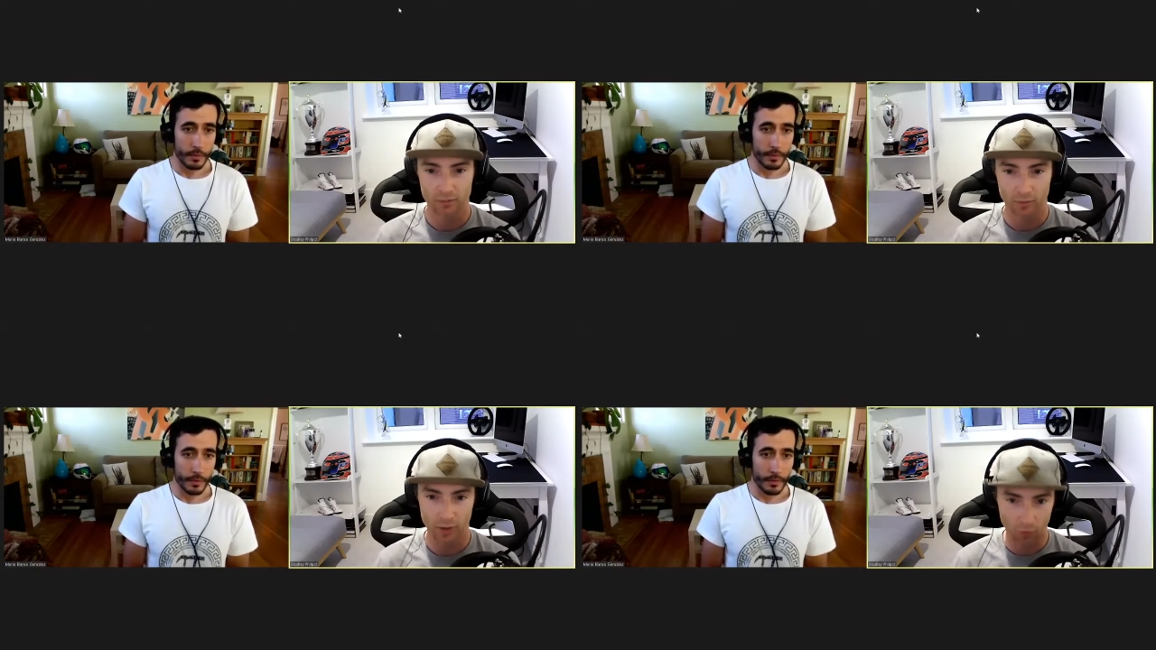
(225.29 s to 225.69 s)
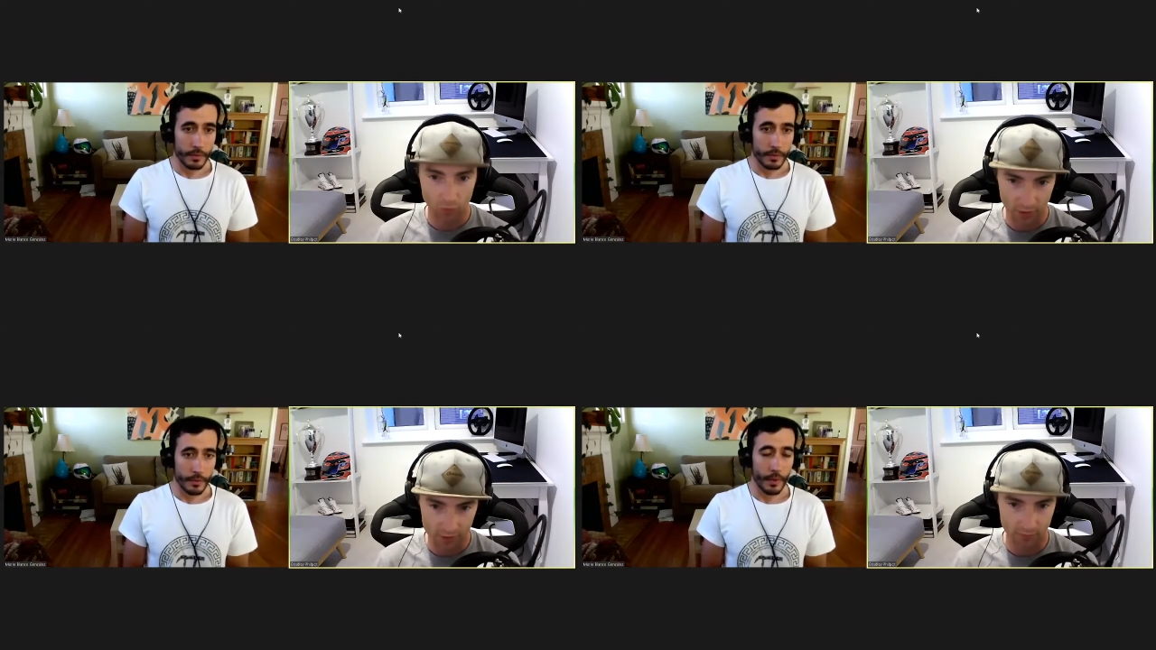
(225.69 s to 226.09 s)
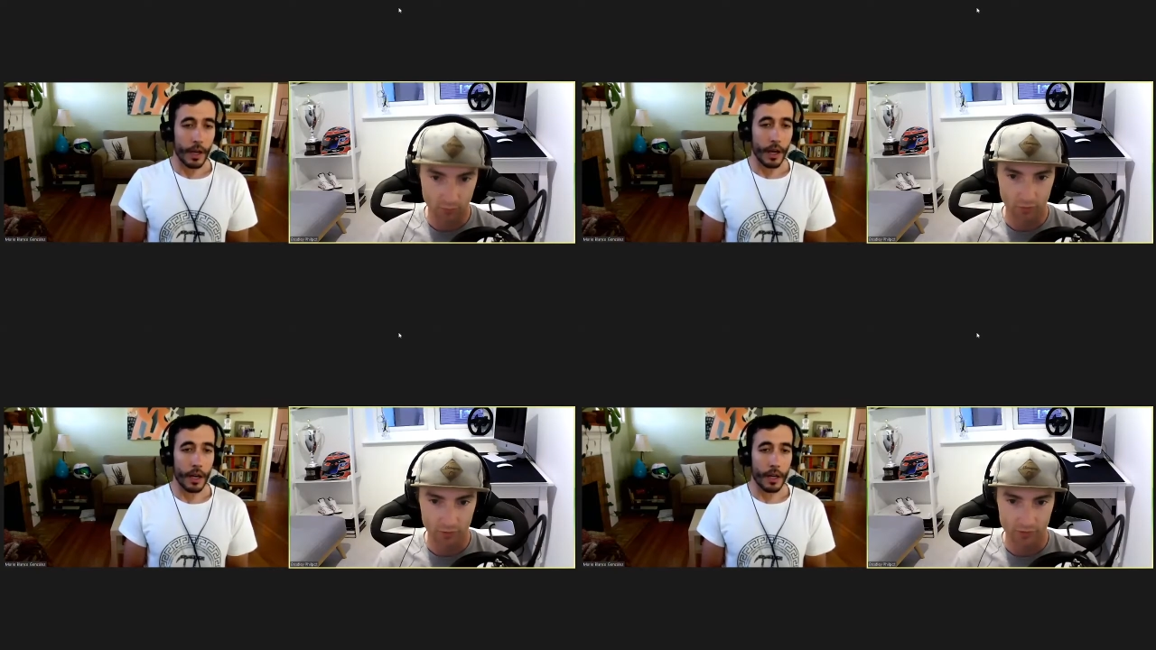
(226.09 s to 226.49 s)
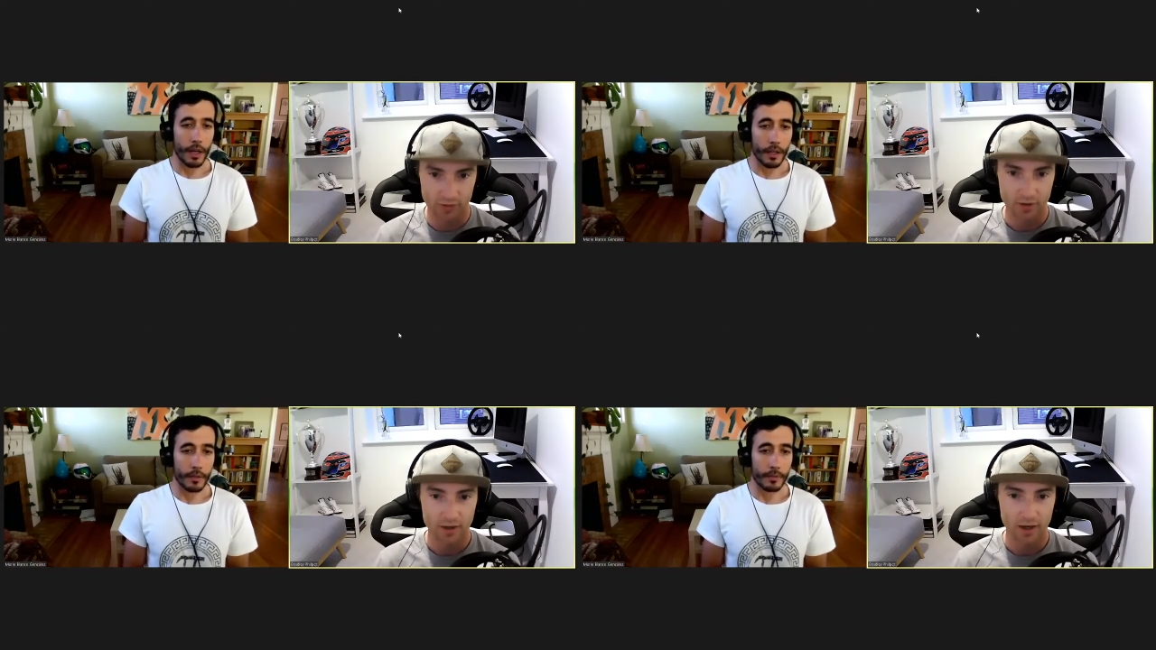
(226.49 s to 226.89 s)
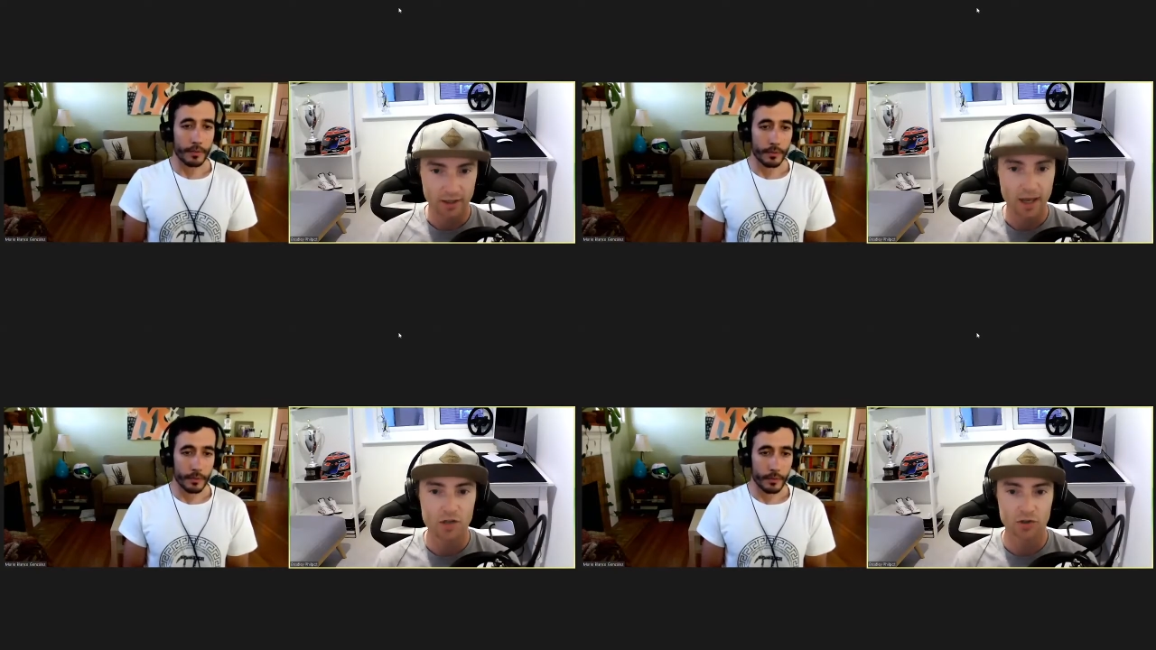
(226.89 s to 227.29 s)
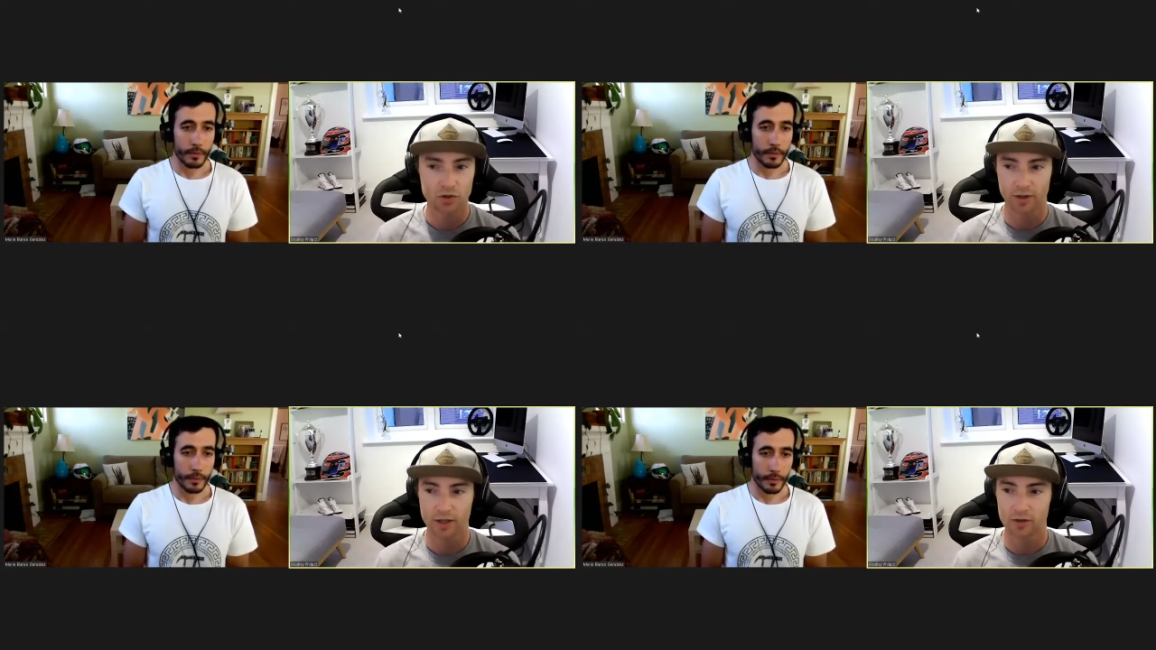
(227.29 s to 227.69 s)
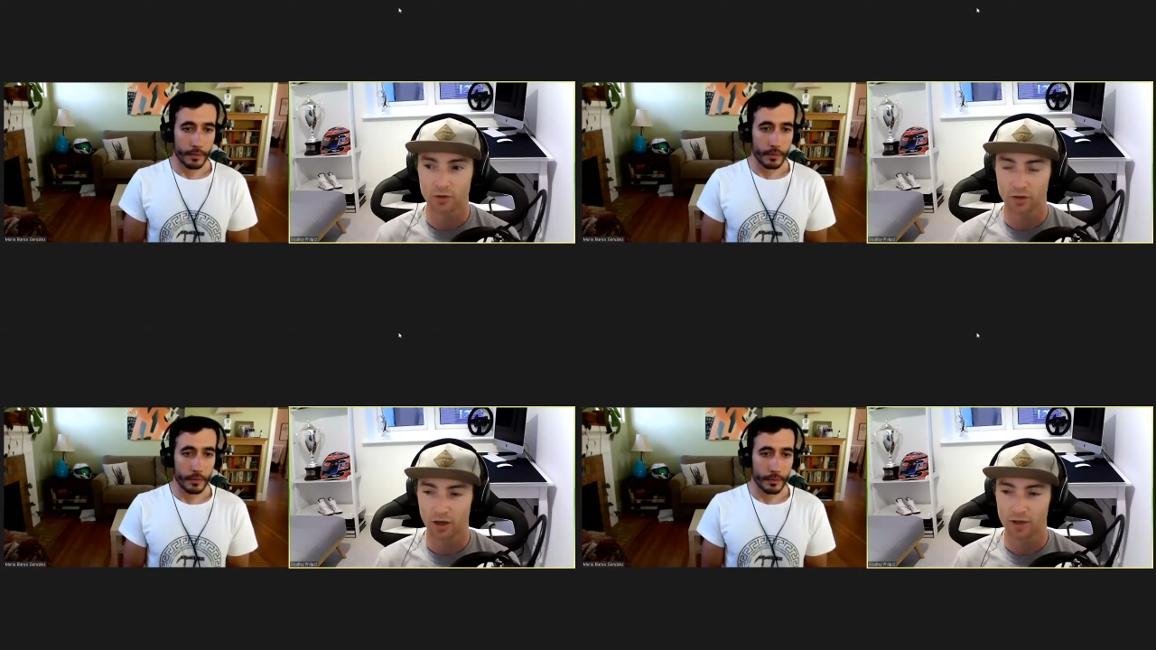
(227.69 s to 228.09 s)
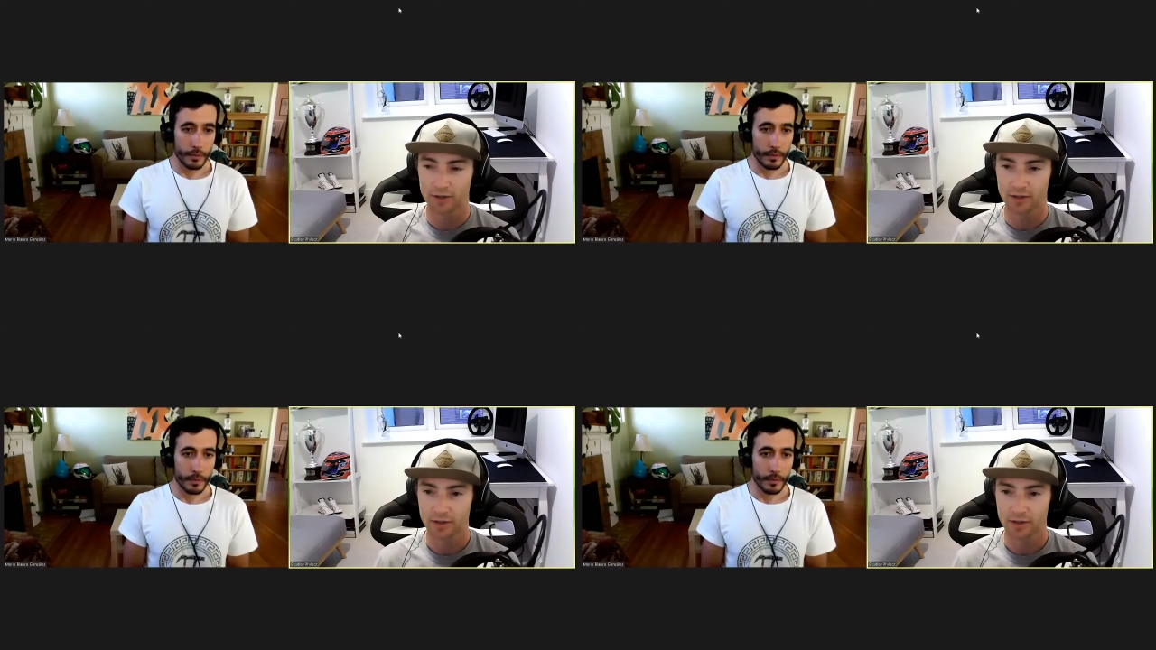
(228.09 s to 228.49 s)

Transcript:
Speaker 1: where all I did was uh-huh. occasional indoor karting